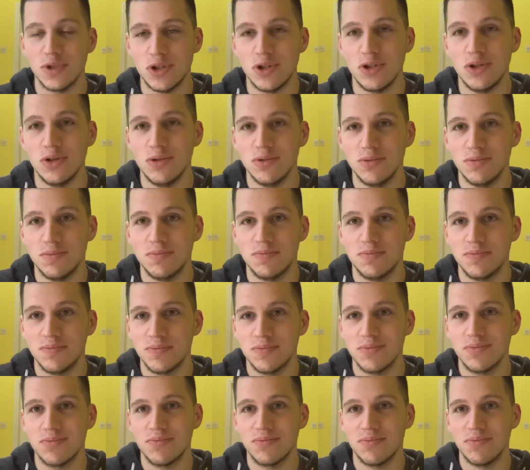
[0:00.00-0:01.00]
do
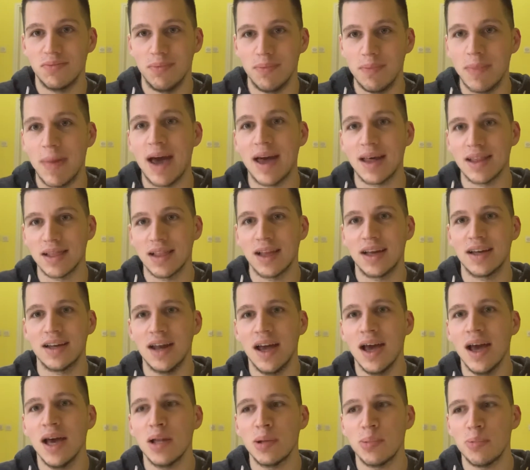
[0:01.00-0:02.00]
math like
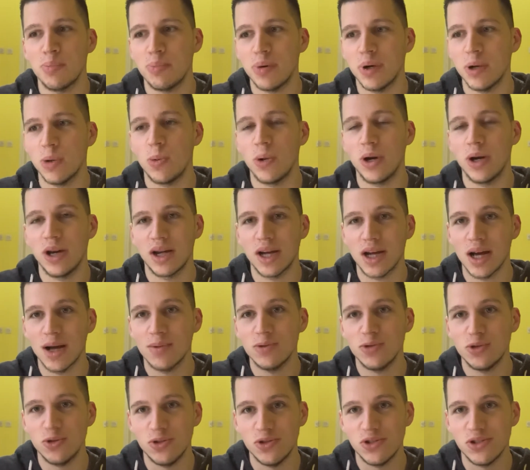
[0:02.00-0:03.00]
that. But when it
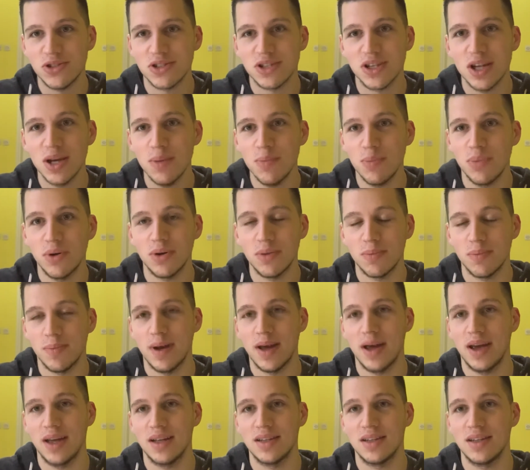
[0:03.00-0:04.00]
comes to simple
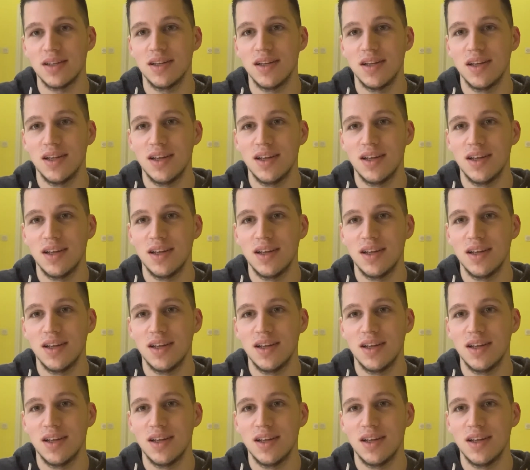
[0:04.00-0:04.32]
math,